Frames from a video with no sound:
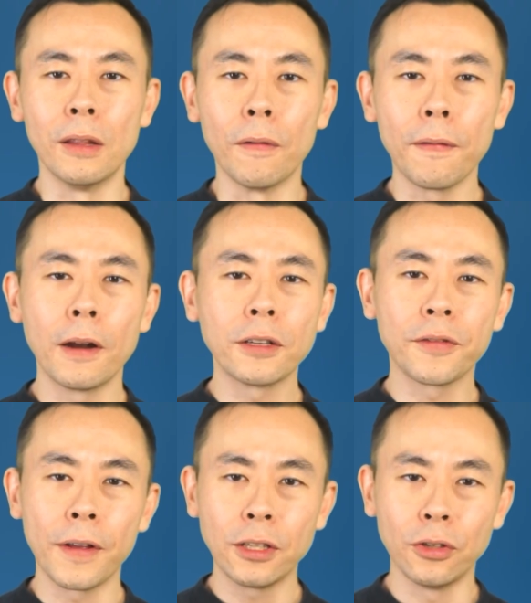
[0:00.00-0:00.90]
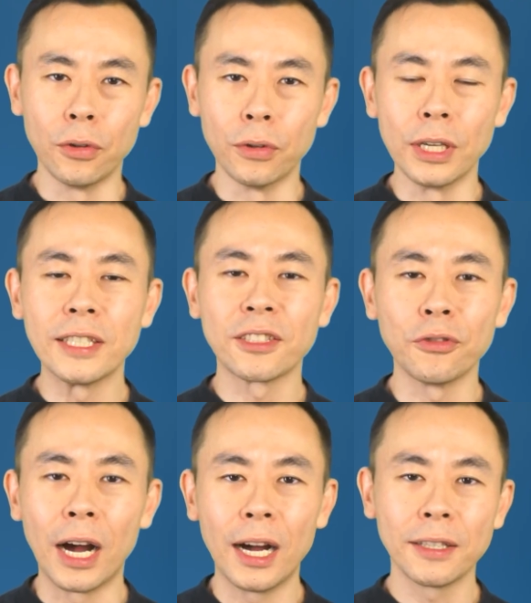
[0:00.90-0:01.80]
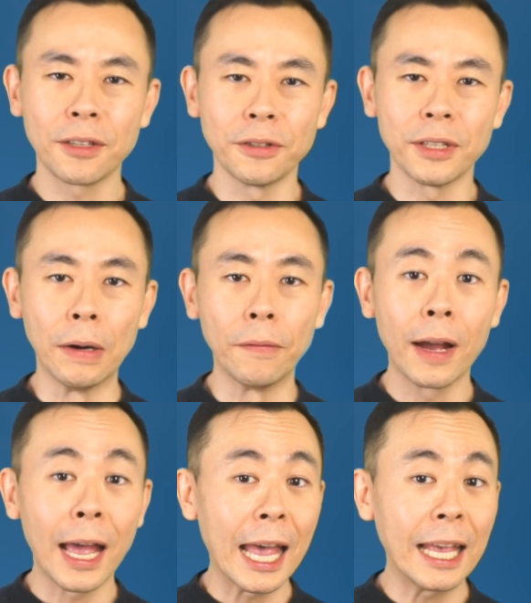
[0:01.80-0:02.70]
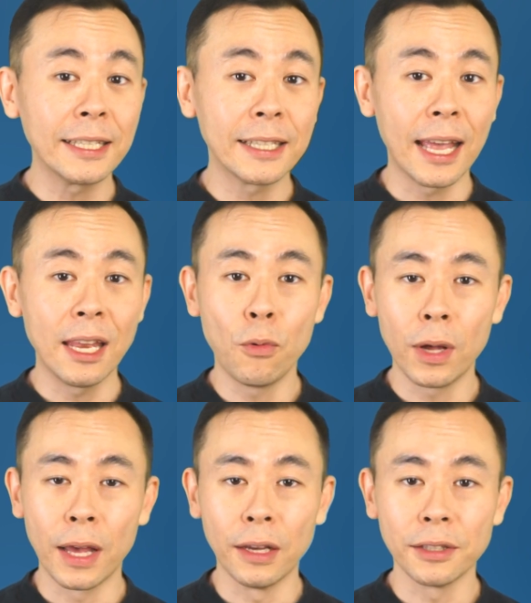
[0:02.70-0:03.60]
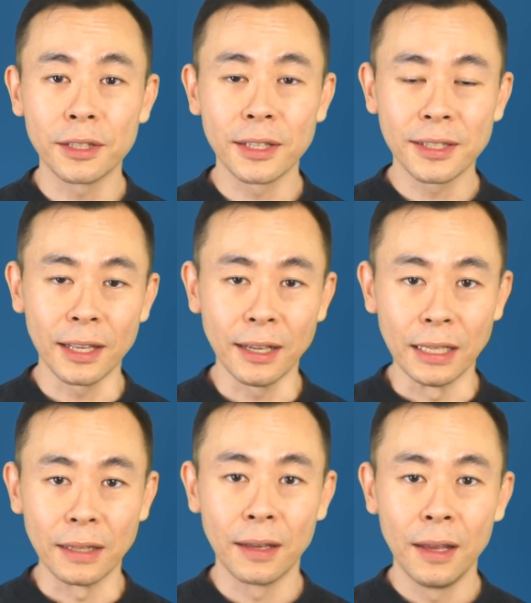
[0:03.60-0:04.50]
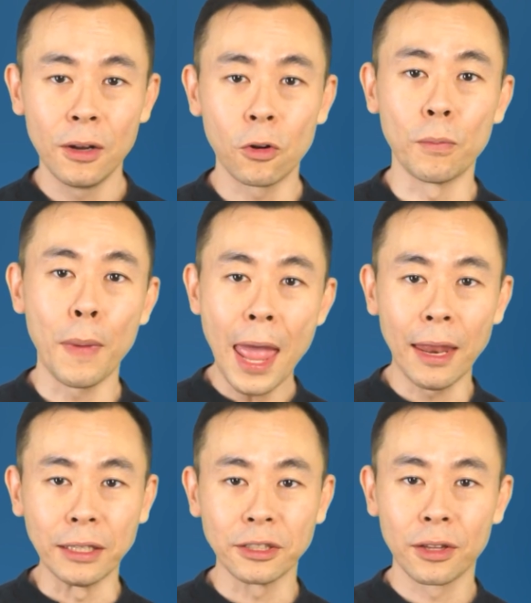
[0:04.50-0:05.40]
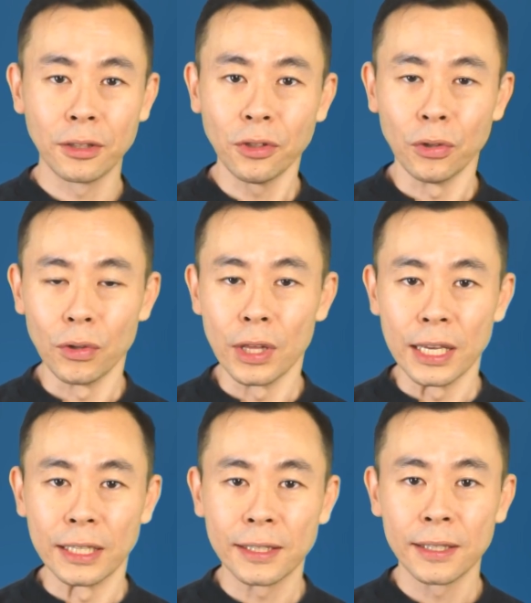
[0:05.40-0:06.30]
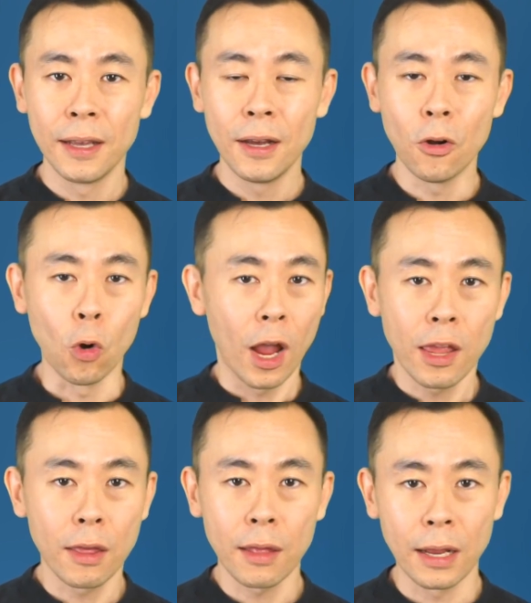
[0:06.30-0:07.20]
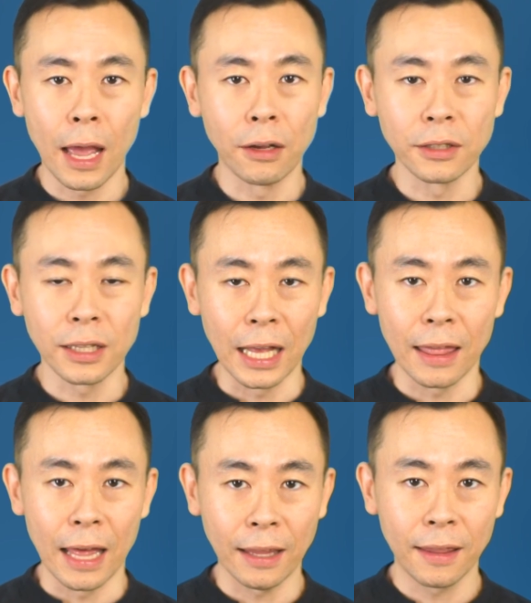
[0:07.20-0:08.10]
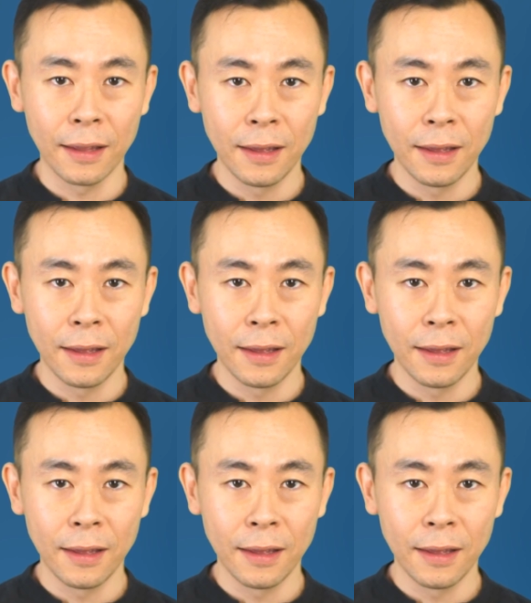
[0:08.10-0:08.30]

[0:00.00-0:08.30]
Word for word: The first thing to do is to ask yourself, has anyone else studied or managed to do this or anything else like that?